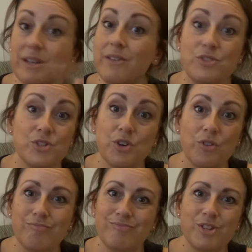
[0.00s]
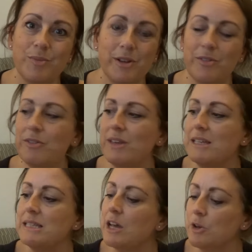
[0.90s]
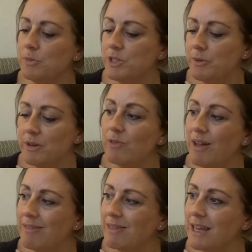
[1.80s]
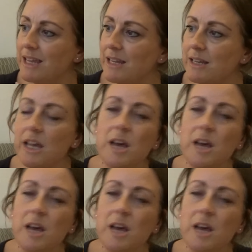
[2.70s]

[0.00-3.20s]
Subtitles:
I've just got so many other things that I could be doing rather than ironing.